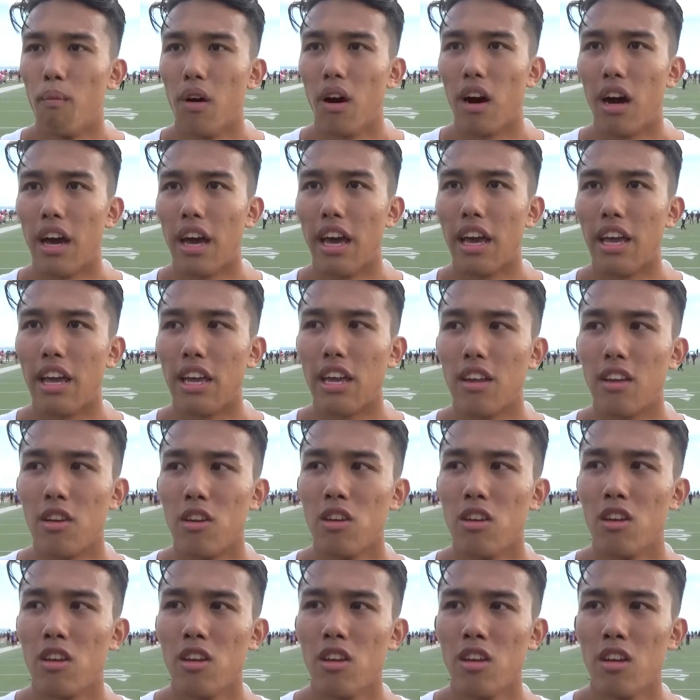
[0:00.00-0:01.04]
I
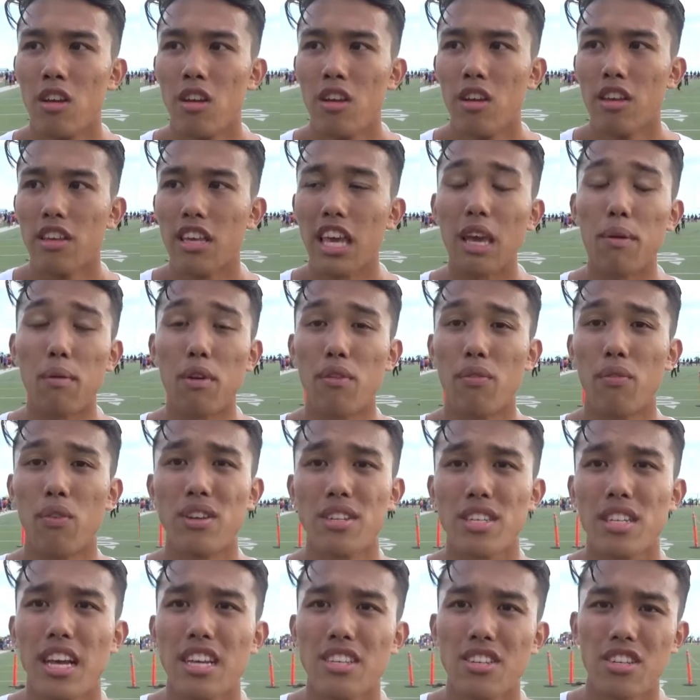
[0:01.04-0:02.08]
came in
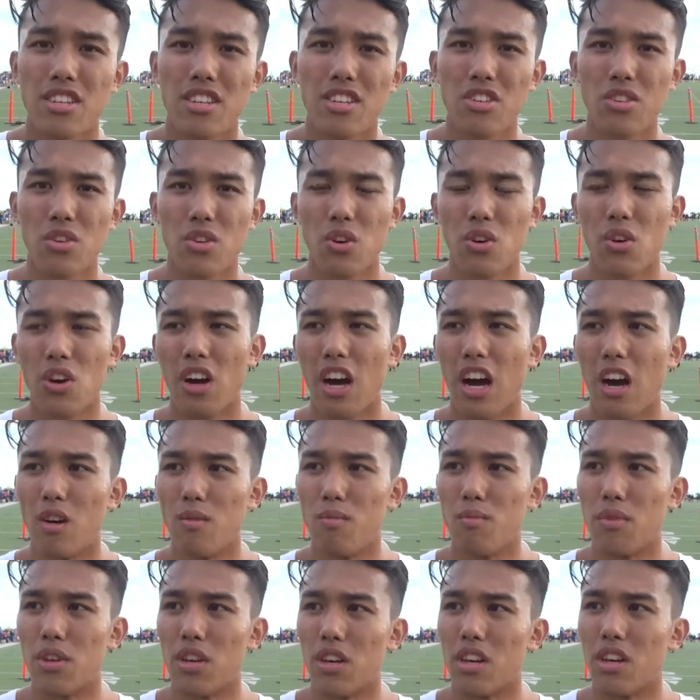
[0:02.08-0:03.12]
first last year, so I'm
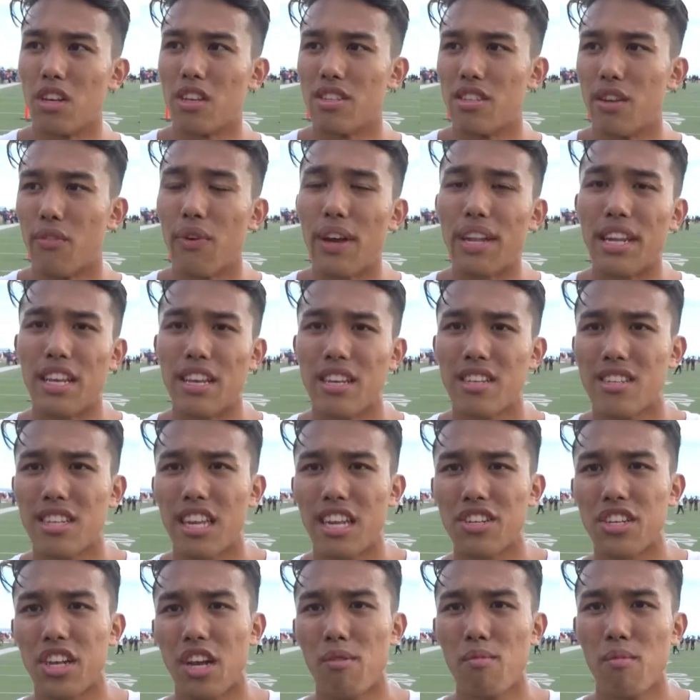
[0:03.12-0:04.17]
the defending
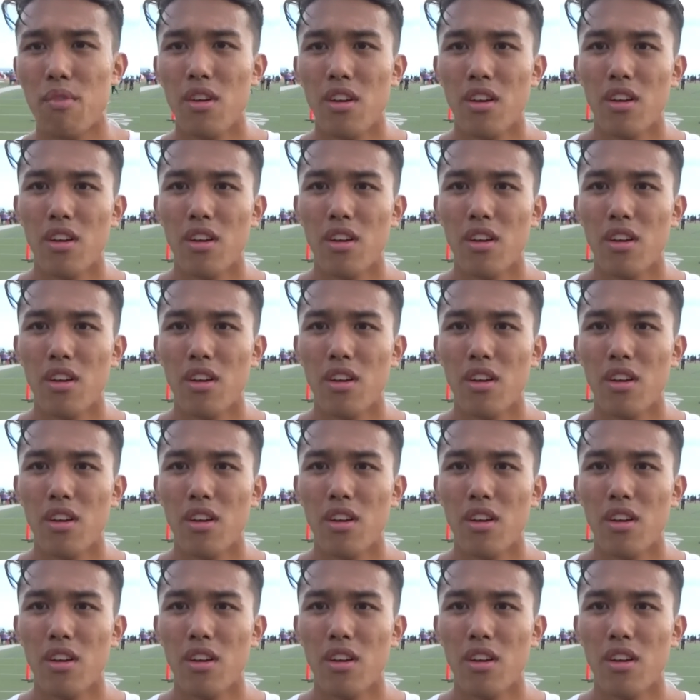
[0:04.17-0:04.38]
state champ.